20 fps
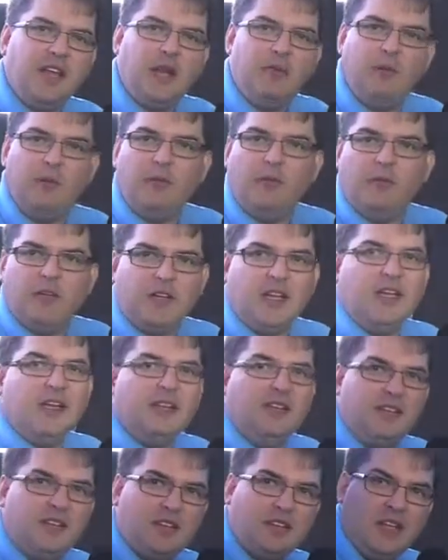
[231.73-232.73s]
A lot of people forget
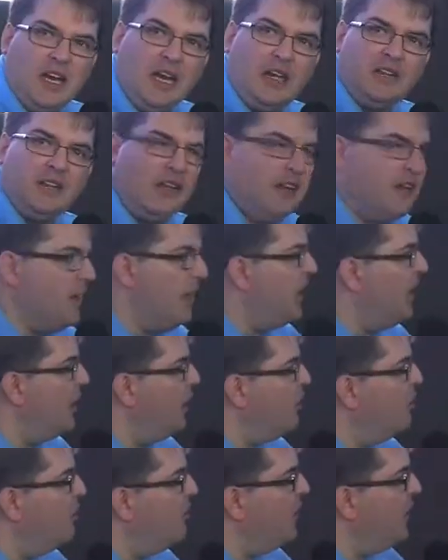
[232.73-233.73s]
there's channels on the
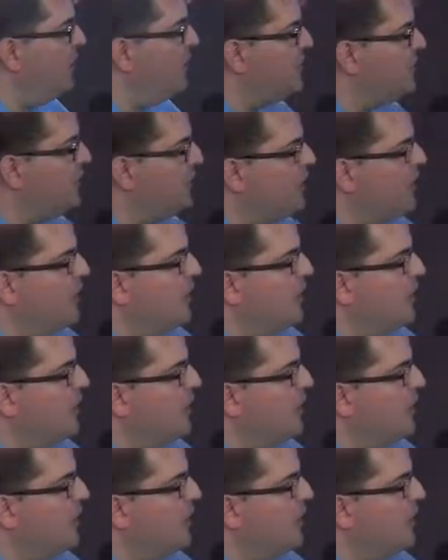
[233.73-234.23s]
900 range.